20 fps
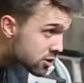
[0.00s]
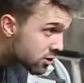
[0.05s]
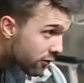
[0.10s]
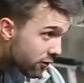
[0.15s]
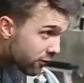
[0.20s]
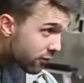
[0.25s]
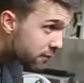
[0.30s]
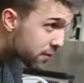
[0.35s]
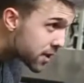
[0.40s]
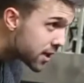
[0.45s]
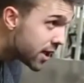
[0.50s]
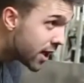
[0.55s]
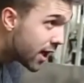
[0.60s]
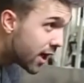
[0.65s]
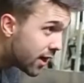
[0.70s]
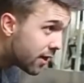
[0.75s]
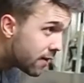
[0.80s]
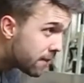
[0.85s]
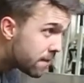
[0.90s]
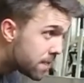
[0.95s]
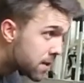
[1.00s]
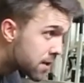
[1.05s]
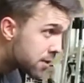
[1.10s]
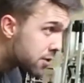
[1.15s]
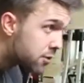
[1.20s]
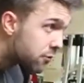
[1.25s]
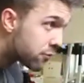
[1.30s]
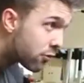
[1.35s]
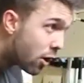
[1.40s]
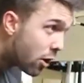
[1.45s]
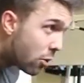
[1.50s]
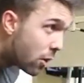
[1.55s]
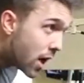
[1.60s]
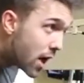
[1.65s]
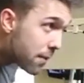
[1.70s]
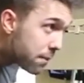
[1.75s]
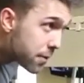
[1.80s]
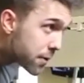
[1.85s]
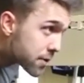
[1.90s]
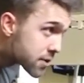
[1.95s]
So from here, you row
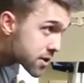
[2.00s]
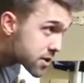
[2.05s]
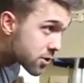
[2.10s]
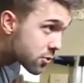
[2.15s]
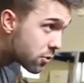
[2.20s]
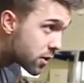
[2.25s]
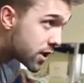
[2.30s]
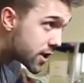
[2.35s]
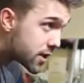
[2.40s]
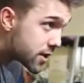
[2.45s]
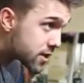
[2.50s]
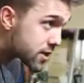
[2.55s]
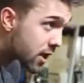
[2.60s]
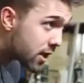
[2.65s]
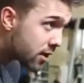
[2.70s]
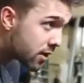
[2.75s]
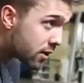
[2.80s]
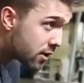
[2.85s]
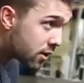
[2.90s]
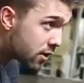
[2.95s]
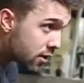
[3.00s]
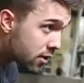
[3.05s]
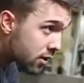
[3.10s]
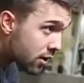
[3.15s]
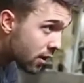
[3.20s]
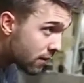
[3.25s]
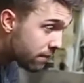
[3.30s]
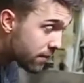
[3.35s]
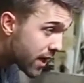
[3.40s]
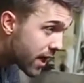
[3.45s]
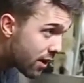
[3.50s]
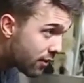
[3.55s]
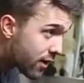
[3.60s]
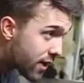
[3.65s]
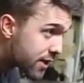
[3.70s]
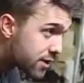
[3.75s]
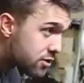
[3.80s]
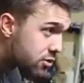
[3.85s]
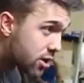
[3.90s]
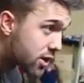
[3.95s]
up, squeeze. Come down,
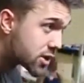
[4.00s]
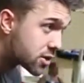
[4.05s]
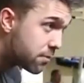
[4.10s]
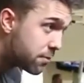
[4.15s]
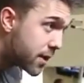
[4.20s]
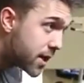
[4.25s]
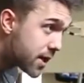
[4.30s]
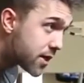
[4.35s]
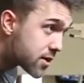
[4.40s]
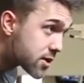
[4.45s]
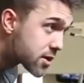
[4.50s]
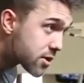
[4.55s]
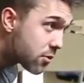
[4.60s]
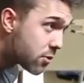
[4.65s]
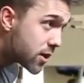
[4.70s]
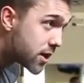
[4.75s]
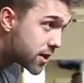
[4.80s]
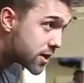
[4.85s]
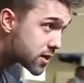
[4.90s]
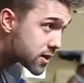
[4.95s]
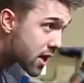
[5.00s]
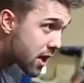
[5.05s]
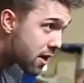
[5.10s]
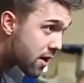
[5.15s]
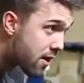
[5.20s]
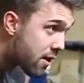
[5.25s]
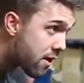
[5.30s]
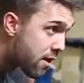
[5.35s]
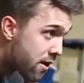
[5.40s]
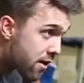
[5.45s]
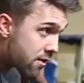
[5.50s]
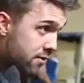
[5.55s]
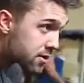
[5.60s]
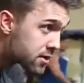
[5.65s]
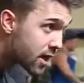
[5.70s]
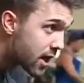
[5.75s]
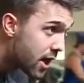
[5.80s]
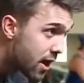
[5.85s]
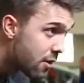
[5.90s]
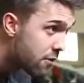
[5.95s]
let it stretch a bit, squeeze.
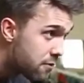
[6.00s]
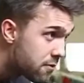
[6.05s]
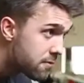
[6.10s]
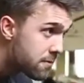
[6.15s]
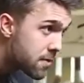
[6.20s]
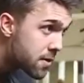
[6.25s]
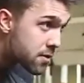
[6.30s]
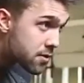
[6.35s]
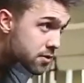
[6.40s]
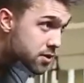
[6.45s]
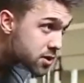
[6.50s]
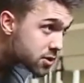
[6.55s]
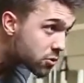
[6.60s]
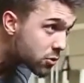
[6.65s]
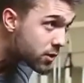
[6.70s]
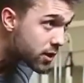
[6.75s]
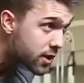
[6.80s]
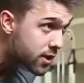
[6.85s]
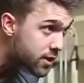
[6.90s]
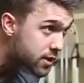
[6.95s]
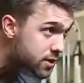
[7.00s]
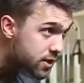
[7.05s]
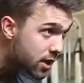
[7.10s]
Down, squeeze.